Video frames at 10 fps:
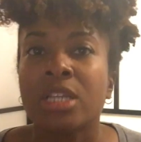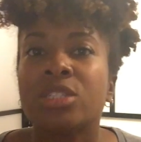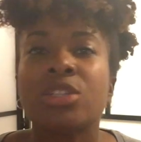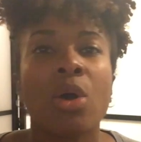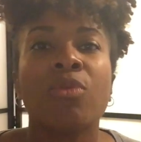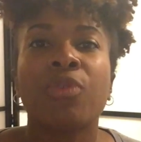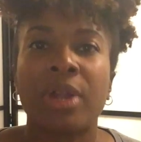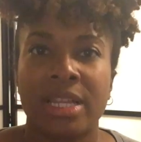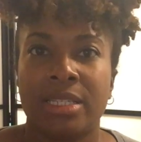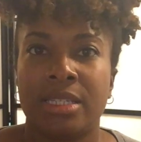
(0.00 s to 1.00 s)
So, for
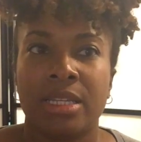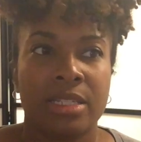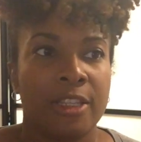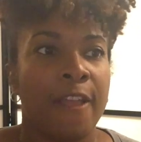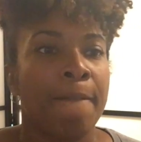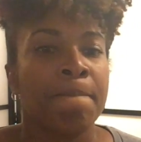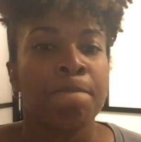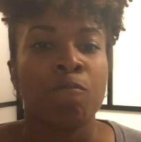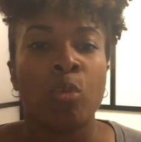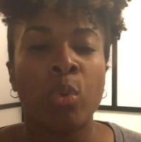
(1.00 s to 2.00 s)
instance,
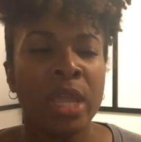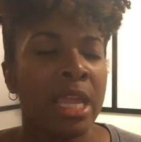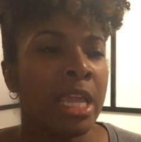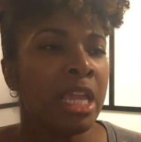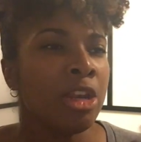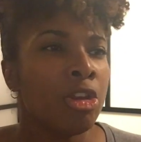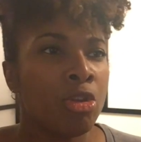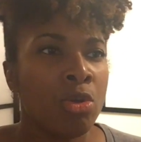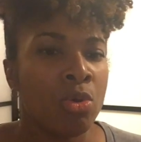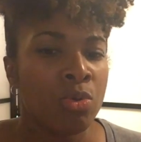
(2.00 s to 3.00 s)
we
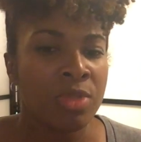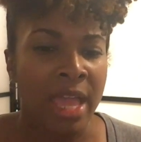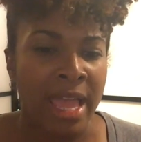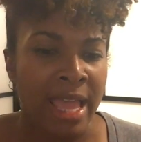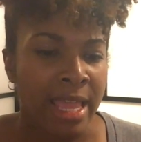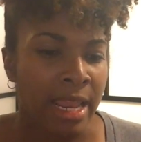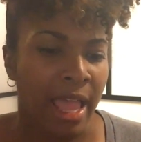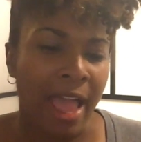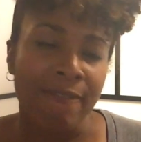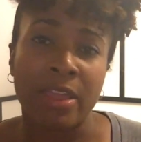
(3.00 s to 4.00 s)
knew that
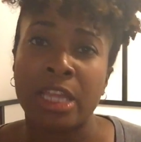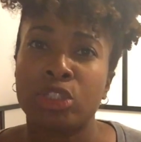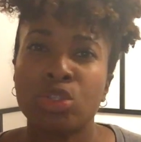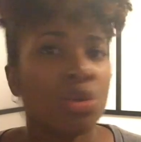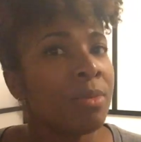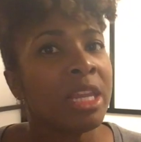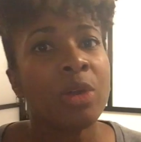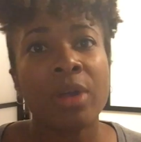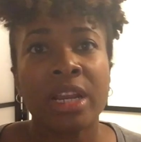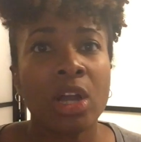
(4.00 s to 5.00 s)
having too many
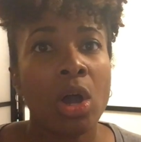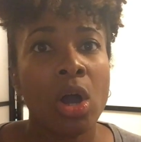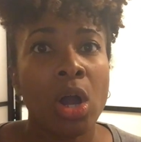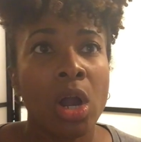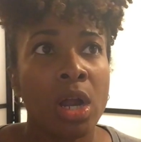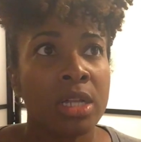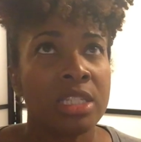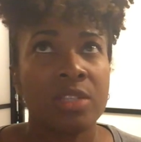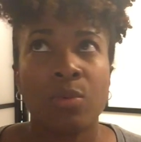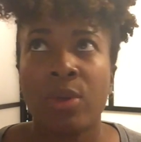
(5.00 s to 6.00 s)
credit
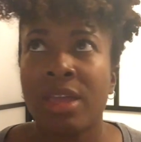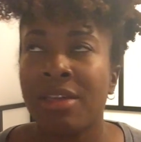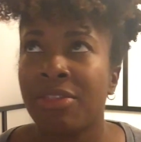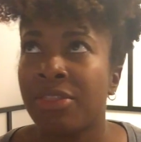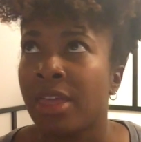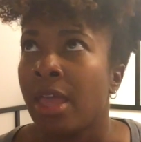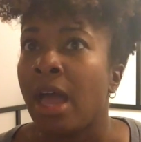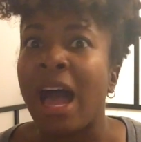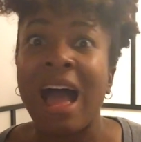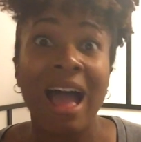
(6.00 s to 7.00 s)
cards with
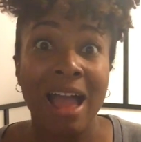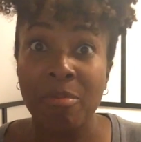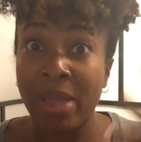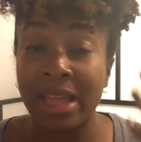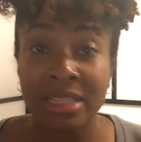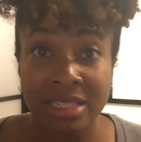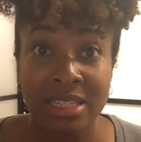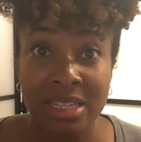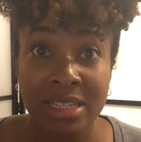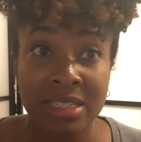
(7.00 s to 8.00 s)
high
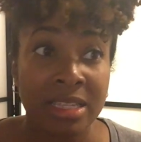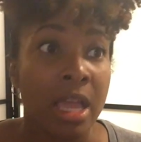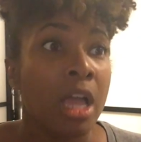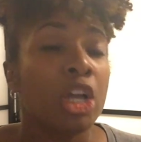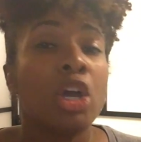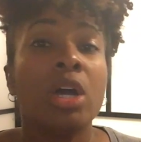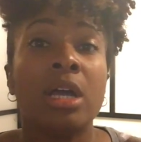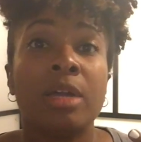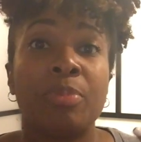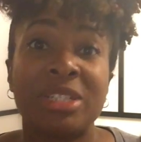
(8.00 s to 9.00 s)
balances
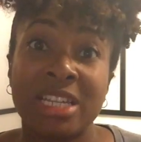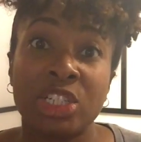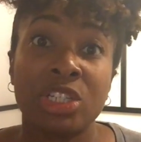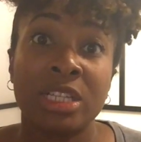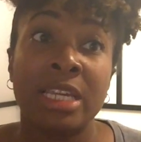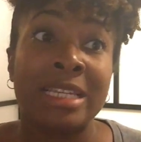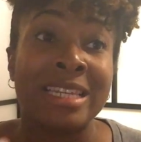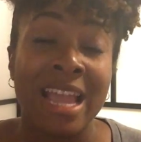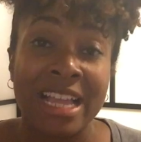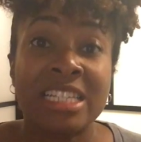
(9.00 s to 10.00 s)
could potentially
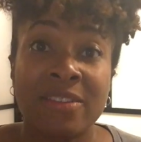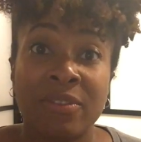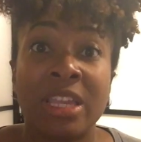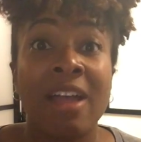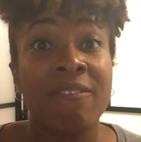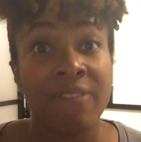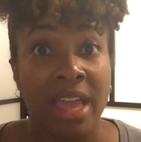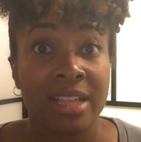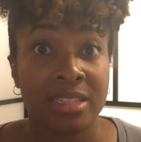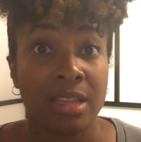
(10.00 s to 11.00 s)
negatively
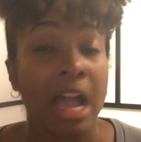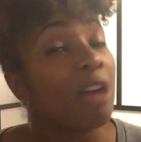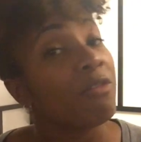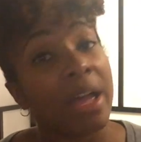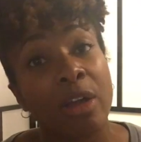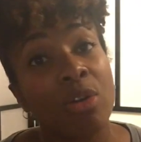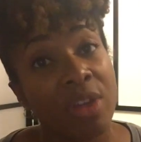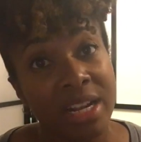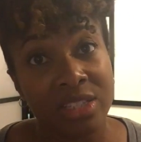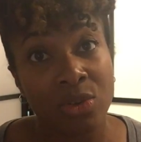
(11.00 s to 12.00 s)
affect our FICO
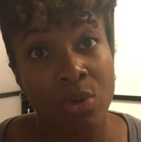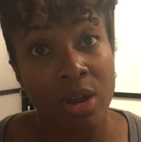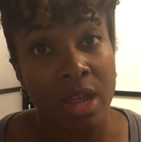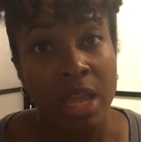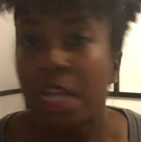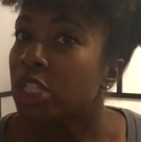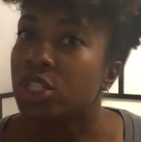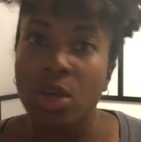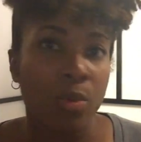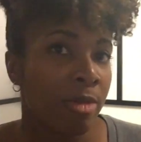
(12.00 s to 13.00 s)
credit score.
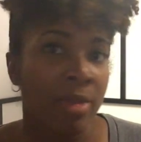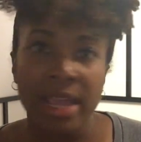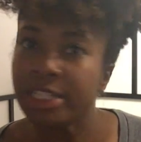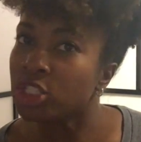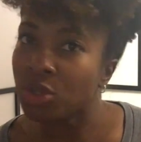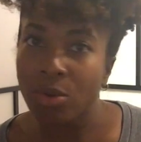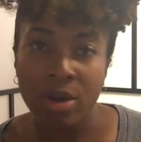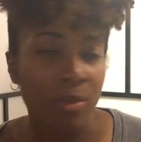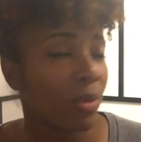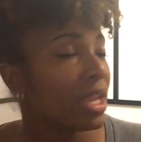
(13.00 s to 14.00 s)
So we made
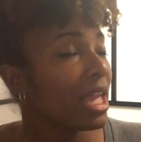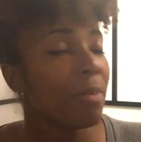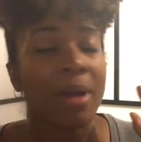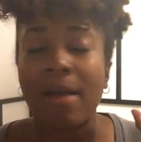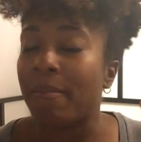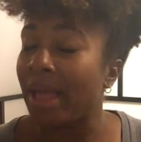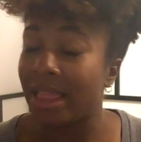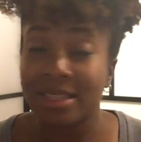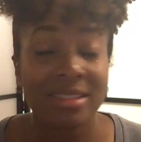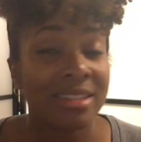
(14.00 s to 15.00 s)
sure we kept our
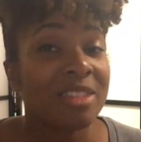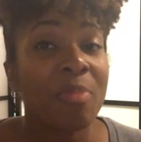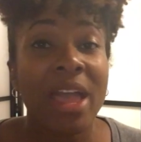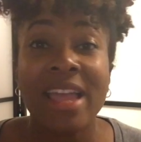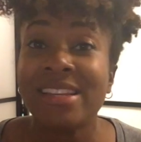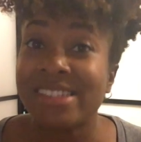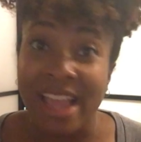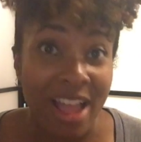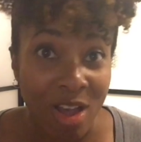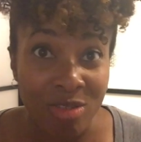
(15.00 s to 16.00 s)
balances paid
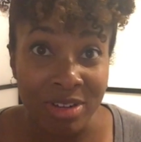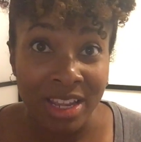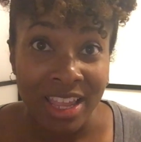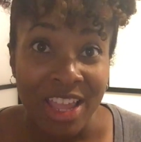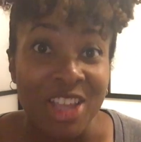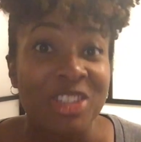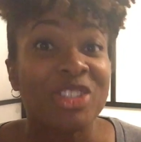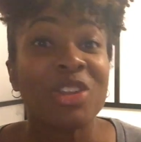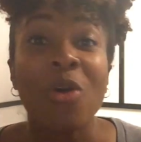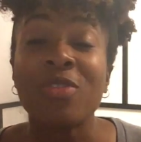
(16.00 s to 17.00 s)
down
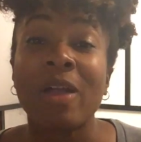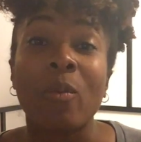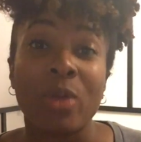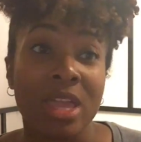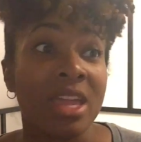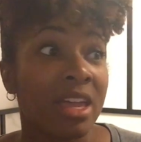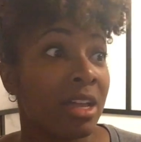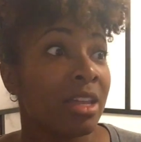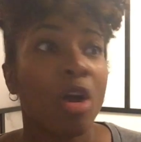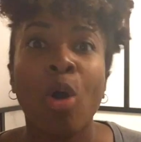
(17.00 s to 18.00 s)
so that we
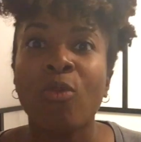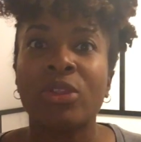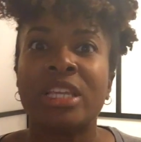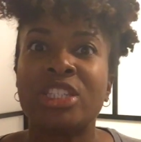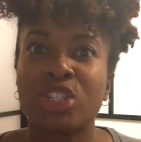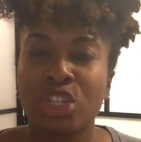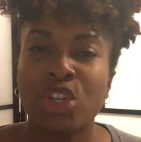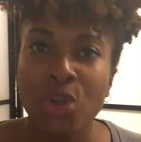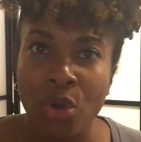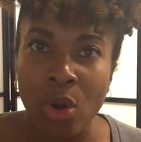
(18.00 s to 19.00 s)
could hopefully
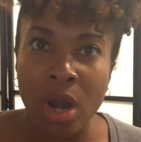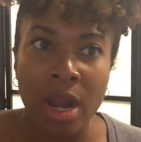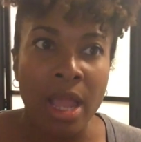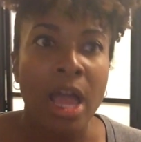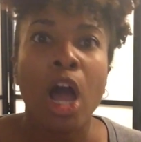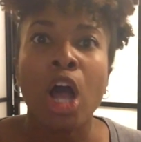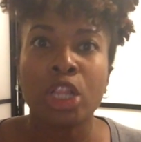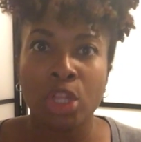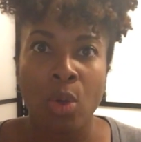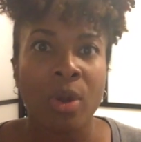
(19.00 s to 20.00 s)
secure a
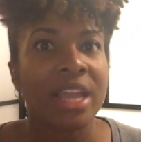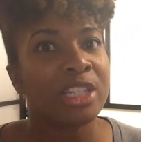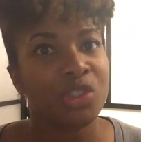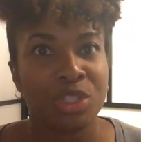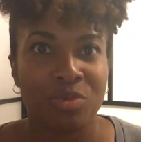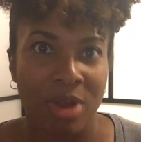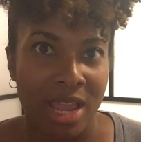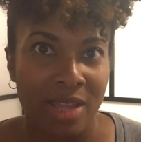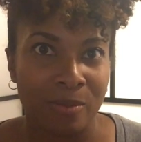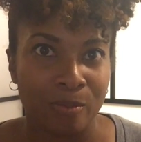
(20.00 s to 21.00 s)
lower interest
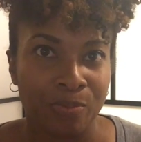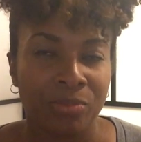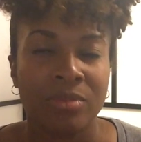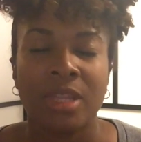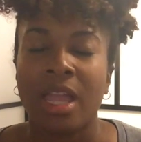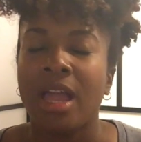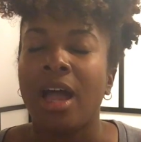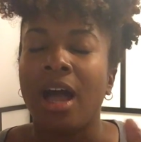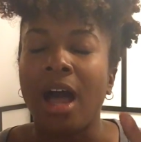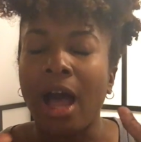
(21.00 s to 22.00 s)
rate.
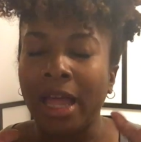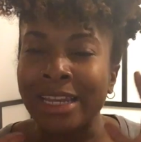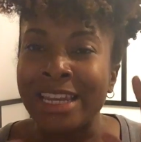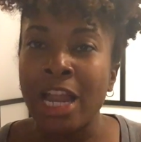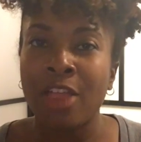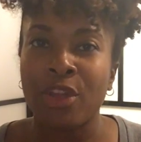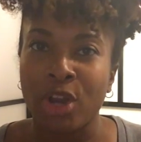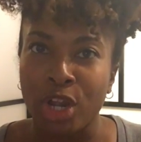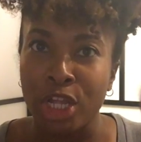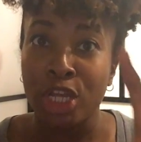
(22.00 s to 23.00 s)

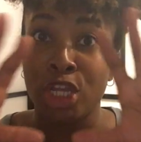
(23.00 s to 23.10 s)
Another